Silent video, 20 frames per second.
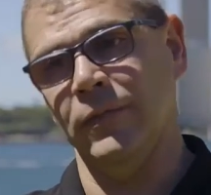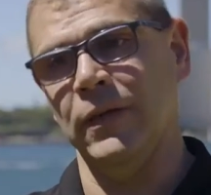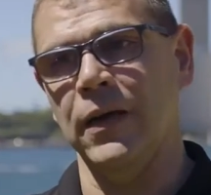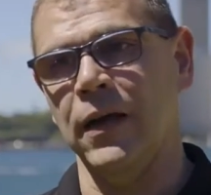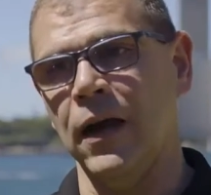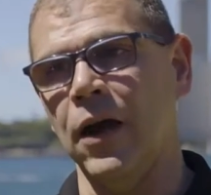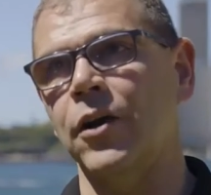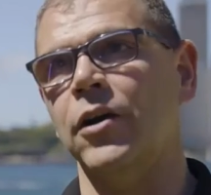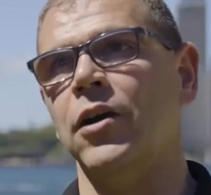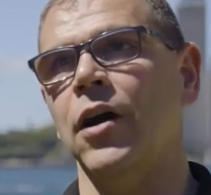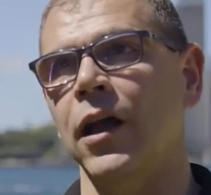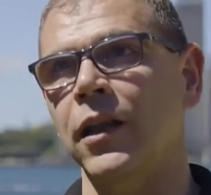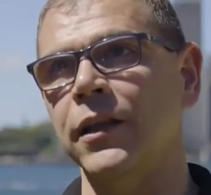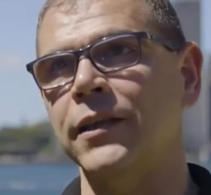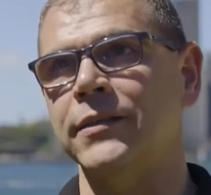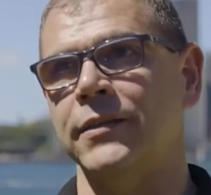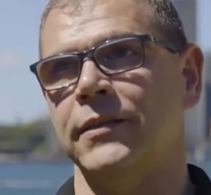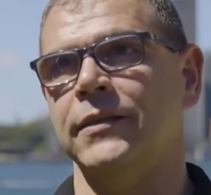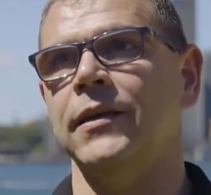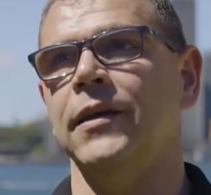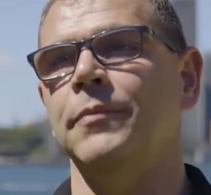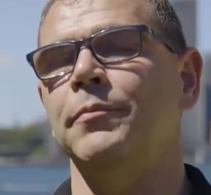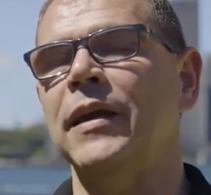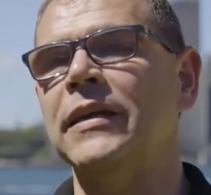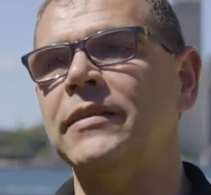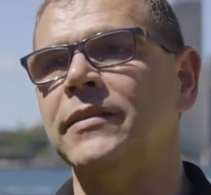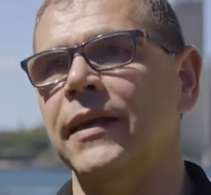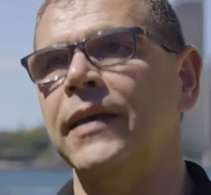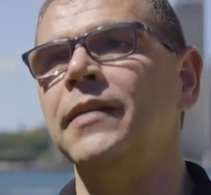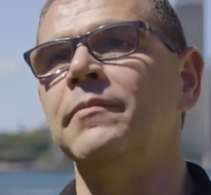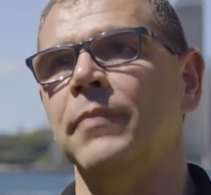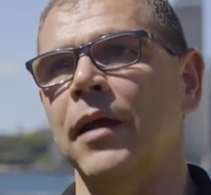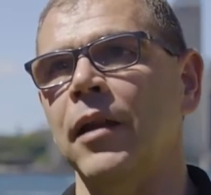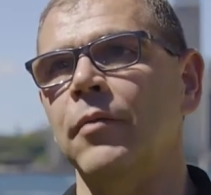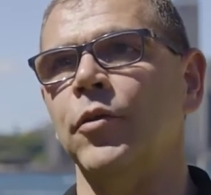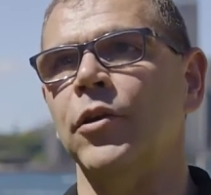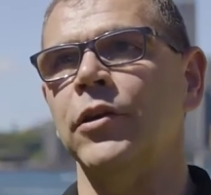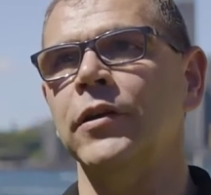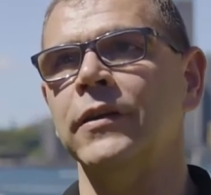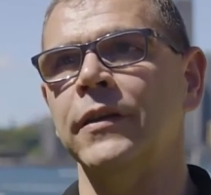our colleagues based in
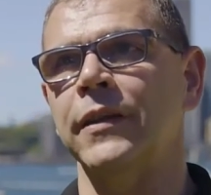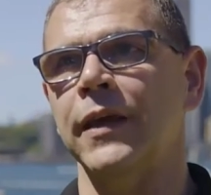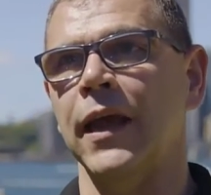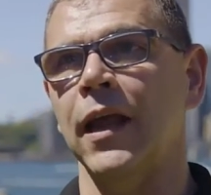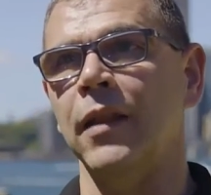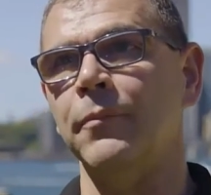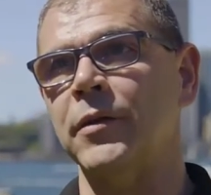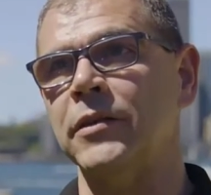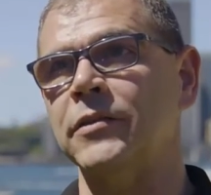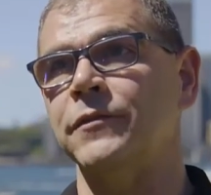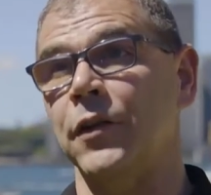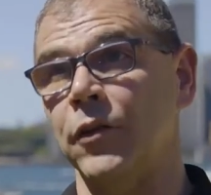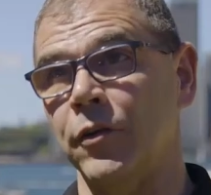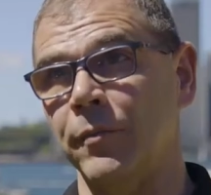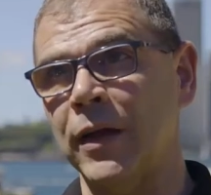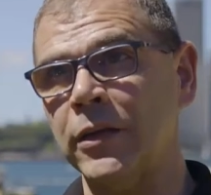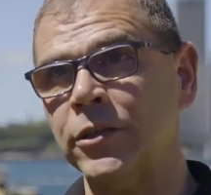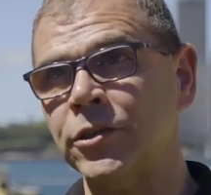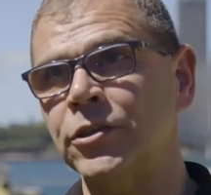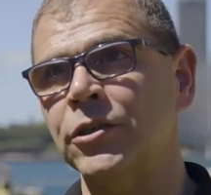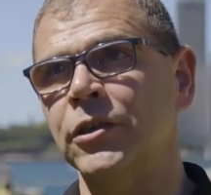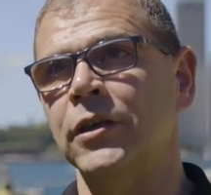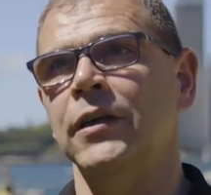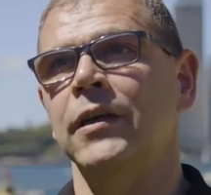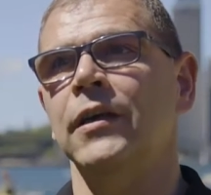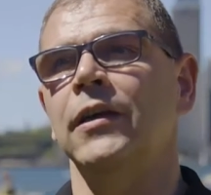Melbourne. They help us very much.